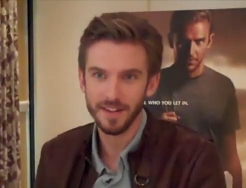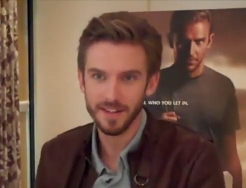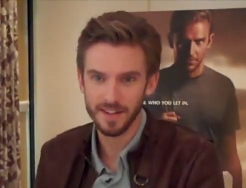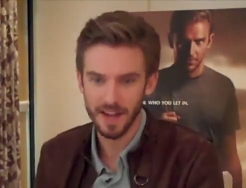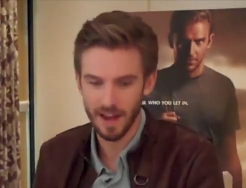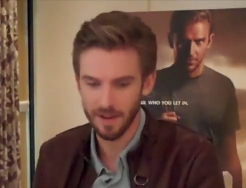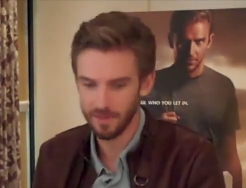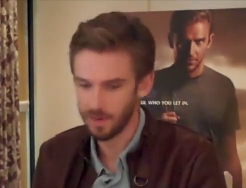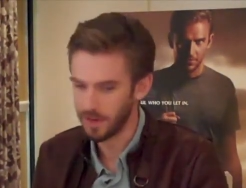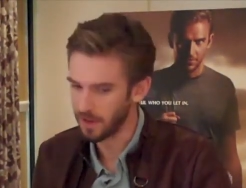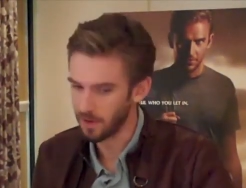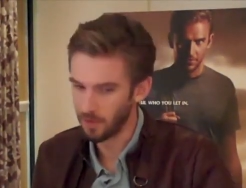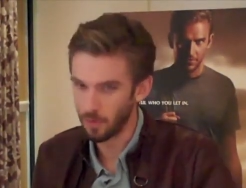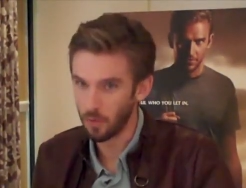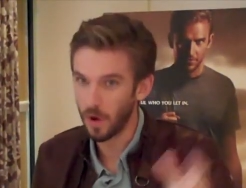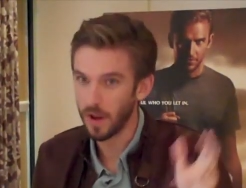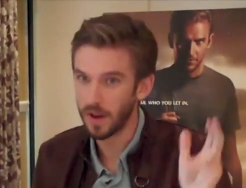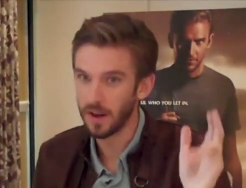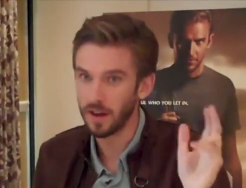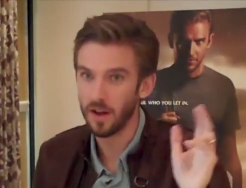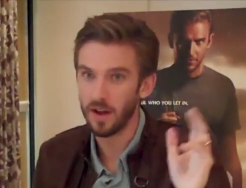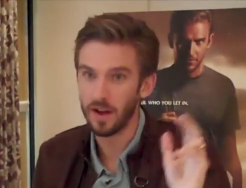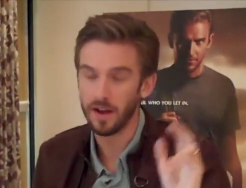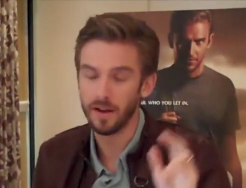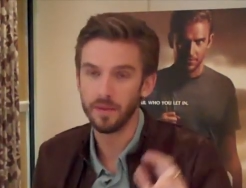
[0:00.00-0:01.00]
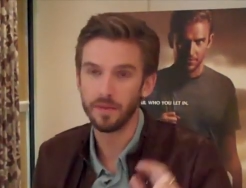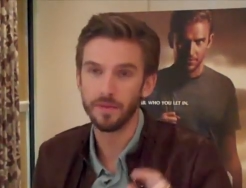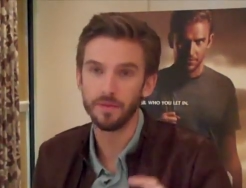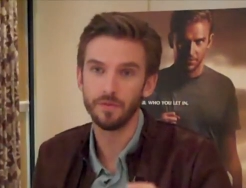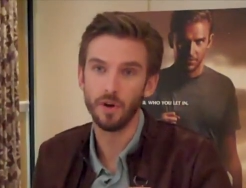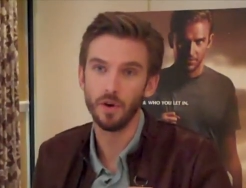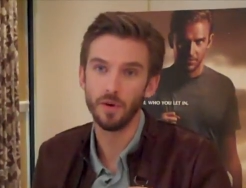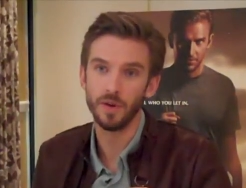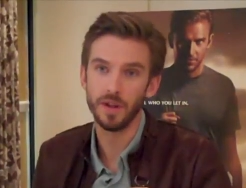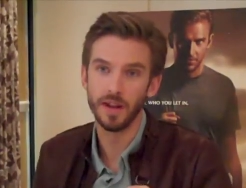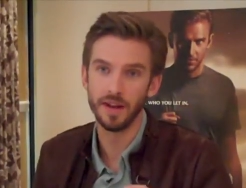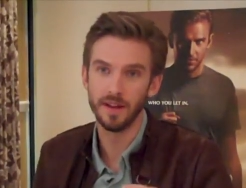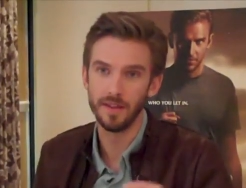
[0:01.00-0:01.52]
Speaker 1: to have a little one-liner
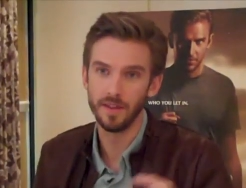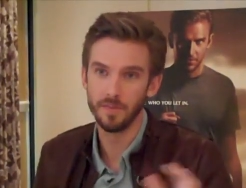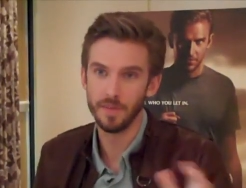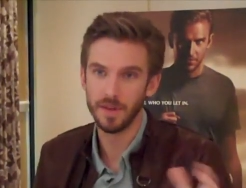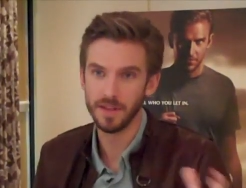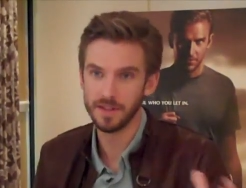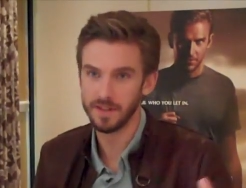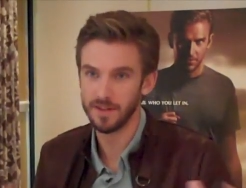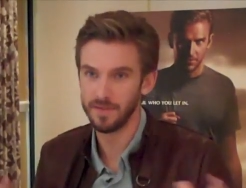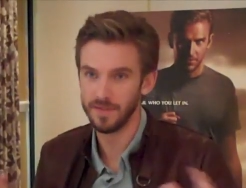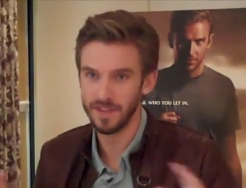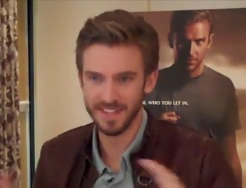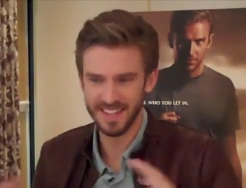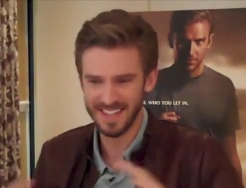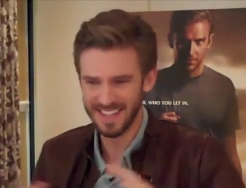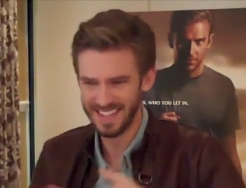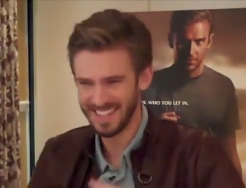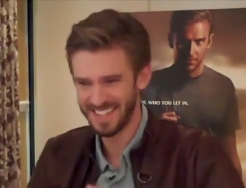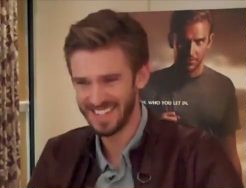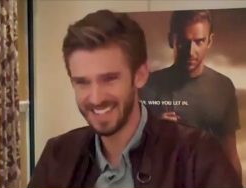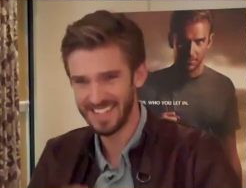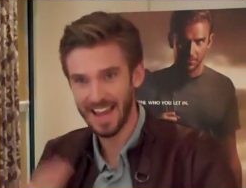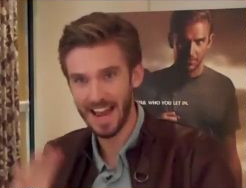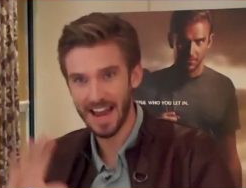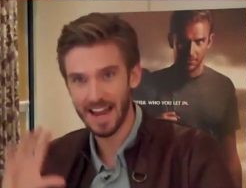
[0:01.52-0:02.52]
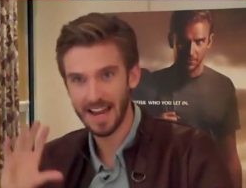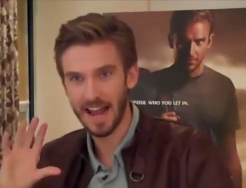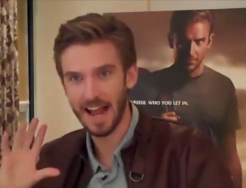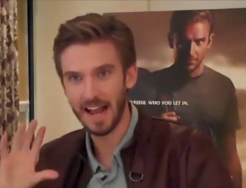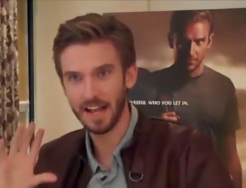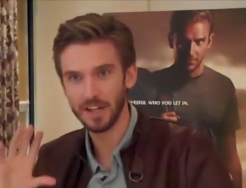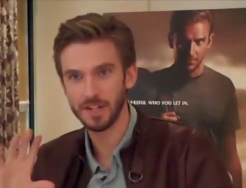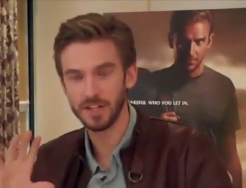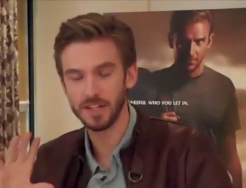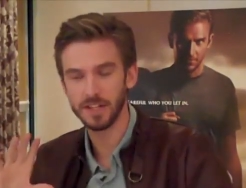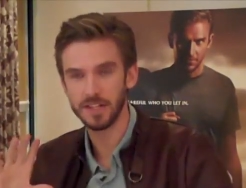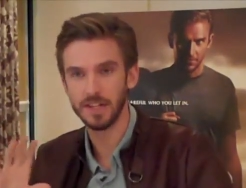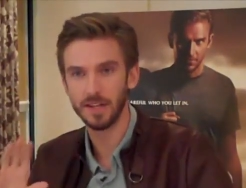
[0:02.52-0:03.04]
thrown in in the midst of this insane
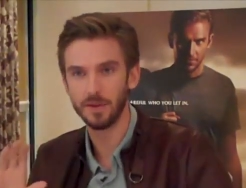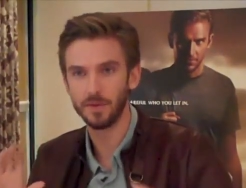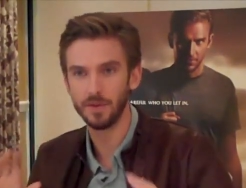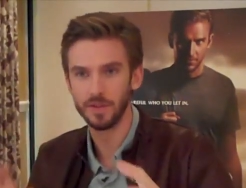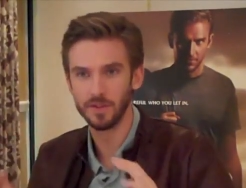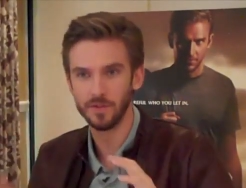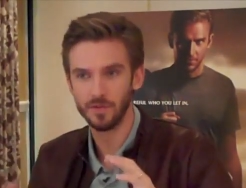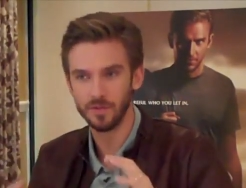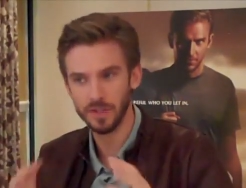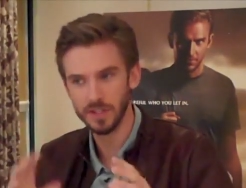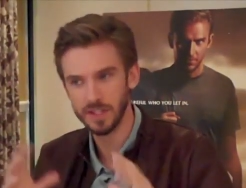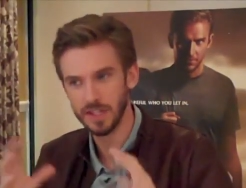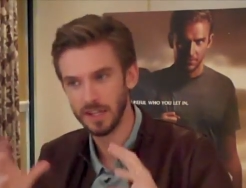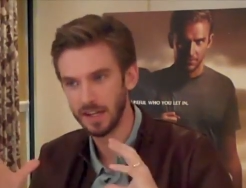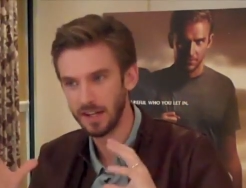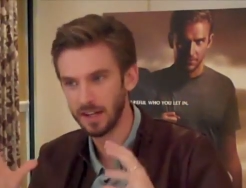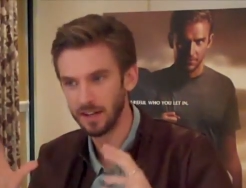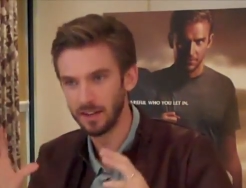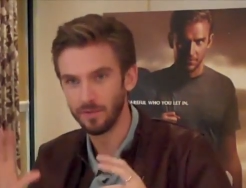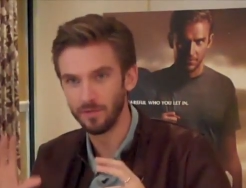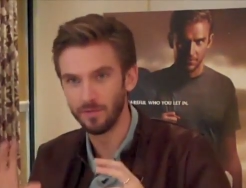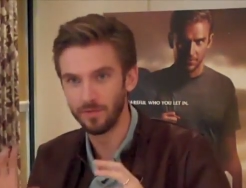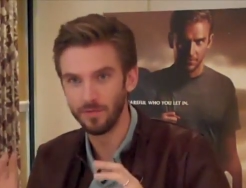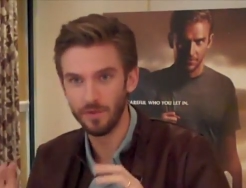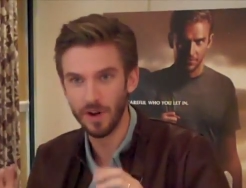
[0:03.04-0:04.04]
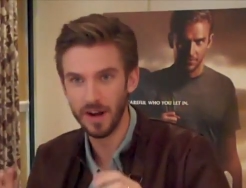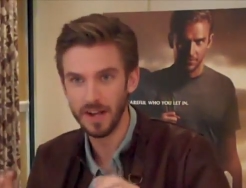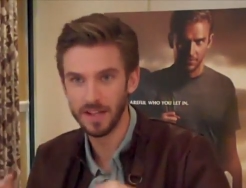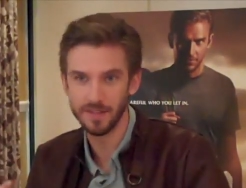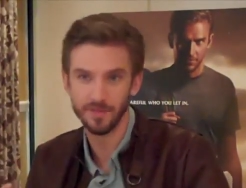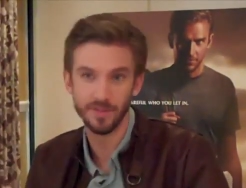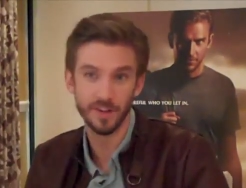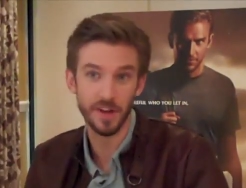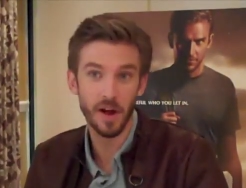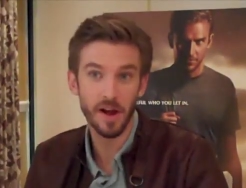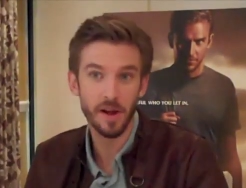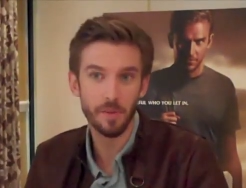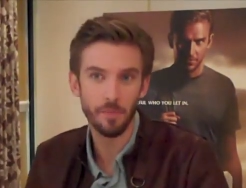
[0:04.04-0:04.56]
action sequence, or just a little raise
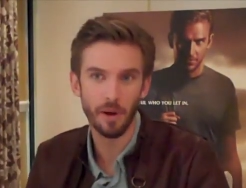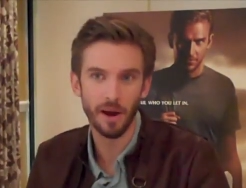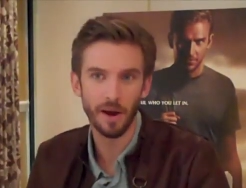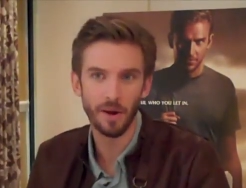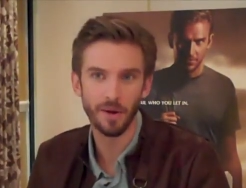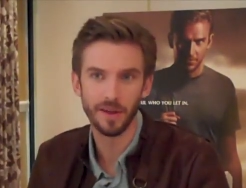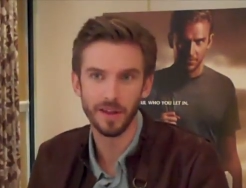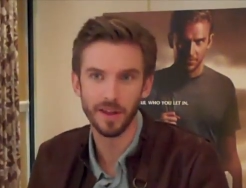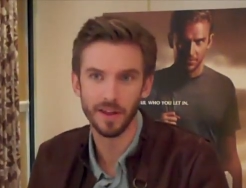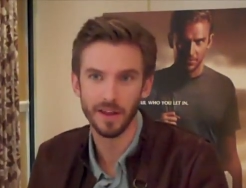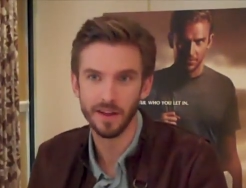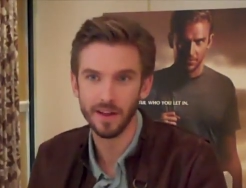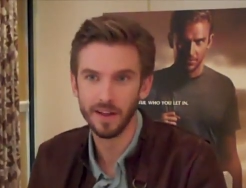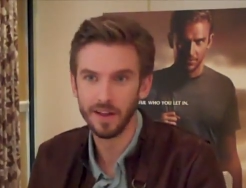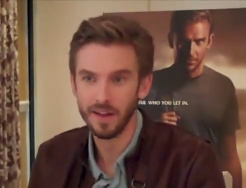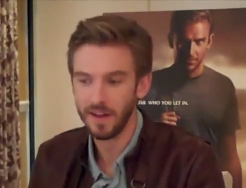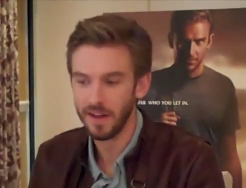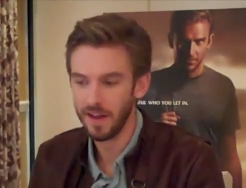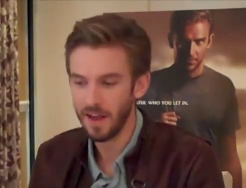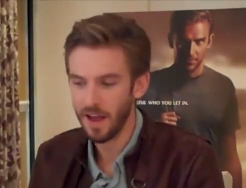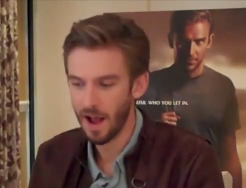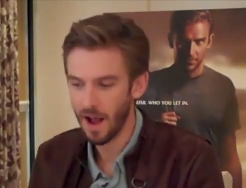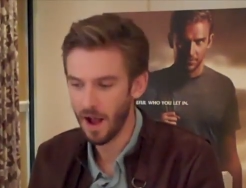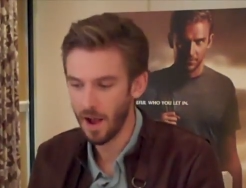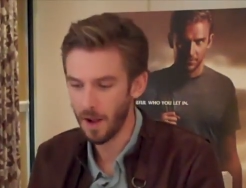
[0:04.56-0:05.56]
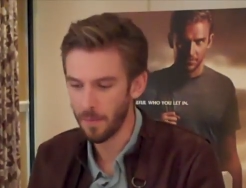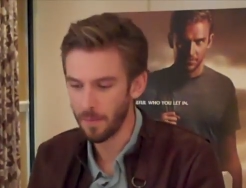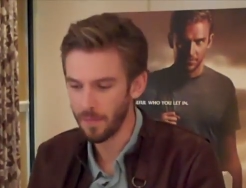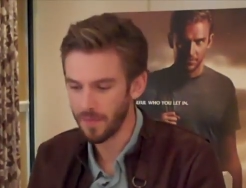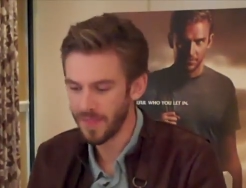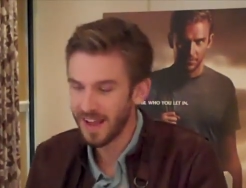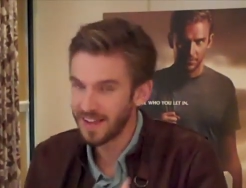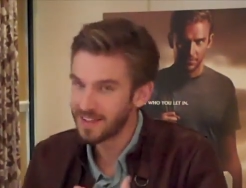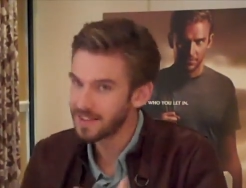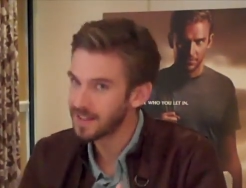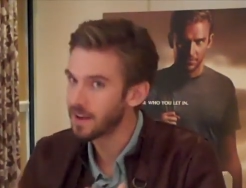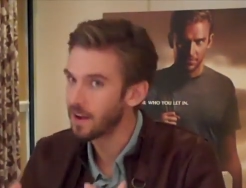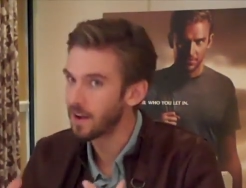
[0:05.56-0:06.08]
of an eyebrow here. Um,
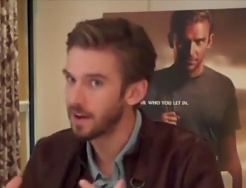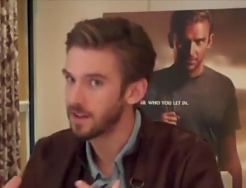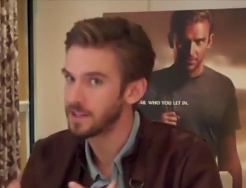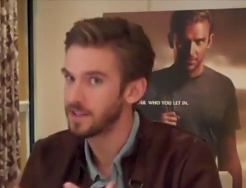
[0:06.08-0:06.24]
that's the kind